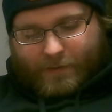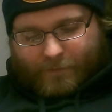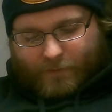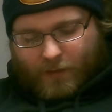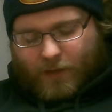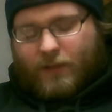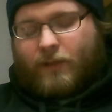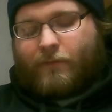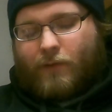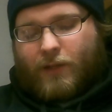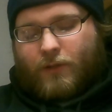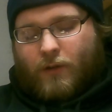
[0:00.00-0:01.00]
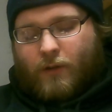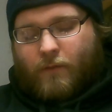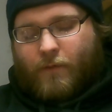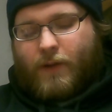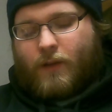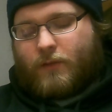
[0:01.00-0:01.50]
If you guys have watched our other
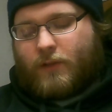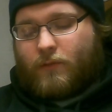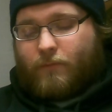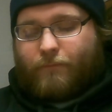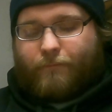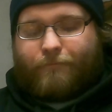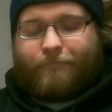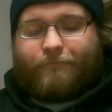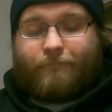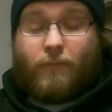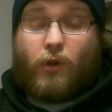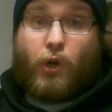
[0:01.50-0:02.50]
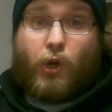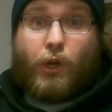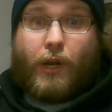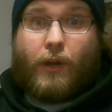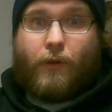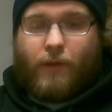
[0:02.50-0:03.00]
videos, you
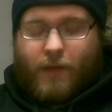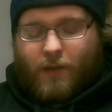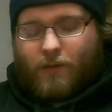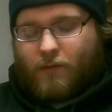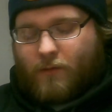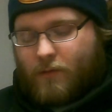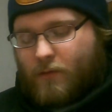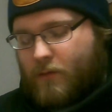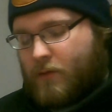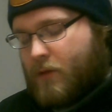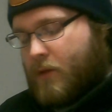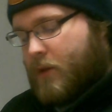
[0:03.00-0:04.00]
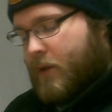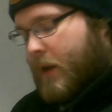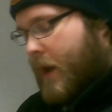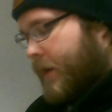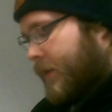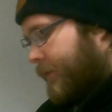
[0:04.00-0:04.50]
already know that.
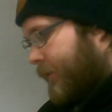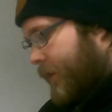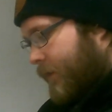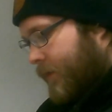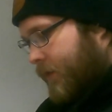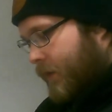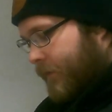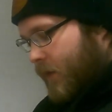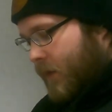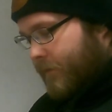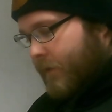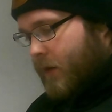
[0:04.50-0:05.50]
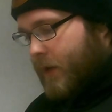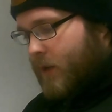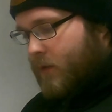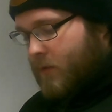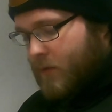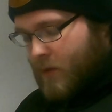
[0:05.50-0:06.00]
I just find their stuff not very
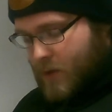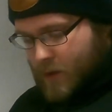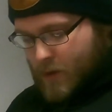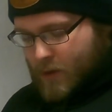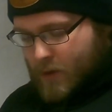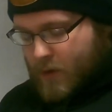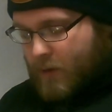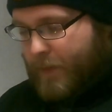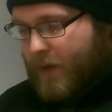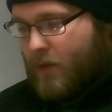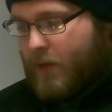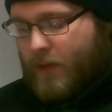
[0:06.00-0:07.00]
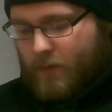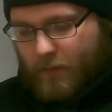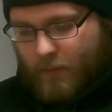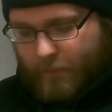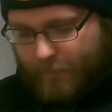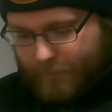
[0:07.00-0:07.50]
appealing
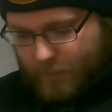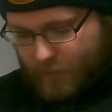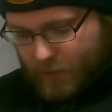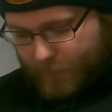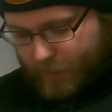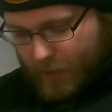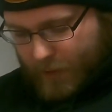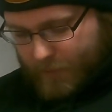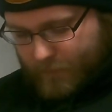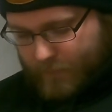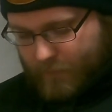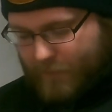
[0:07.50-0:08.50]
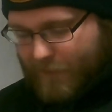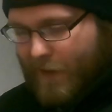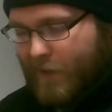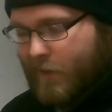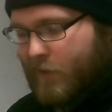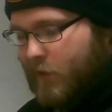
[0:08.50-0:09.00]
for the most part.
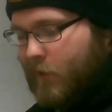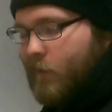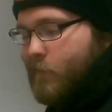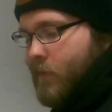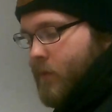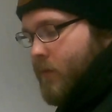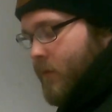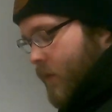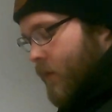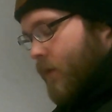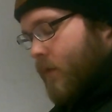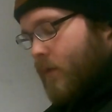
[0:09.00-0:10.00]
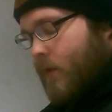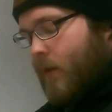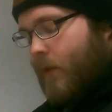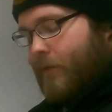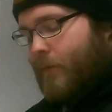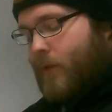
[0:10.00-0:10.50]
Kind of cheap,
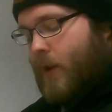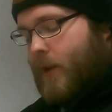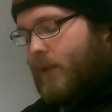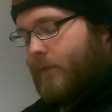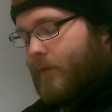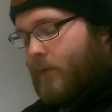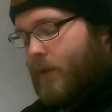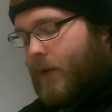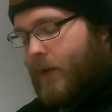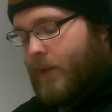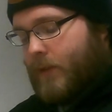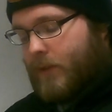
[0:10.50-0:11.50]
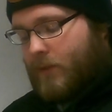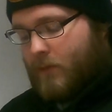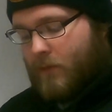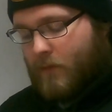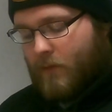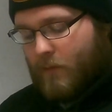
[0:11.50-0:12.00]
overpriced for what it is.
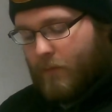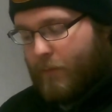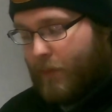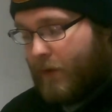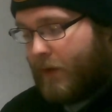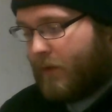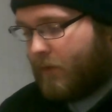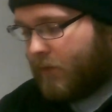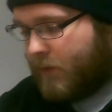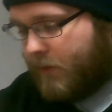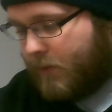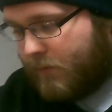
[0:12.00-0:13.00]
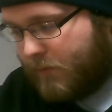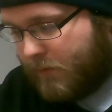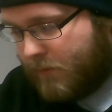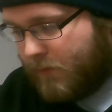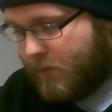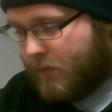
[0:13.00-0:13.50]
But let's see,
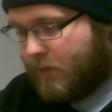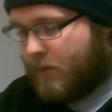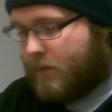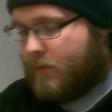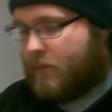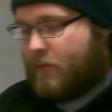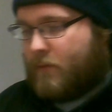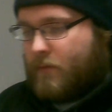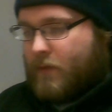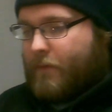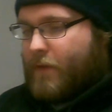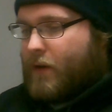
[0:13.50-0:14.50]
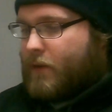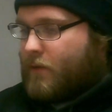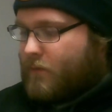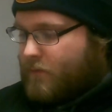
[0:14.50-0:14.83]
they've got a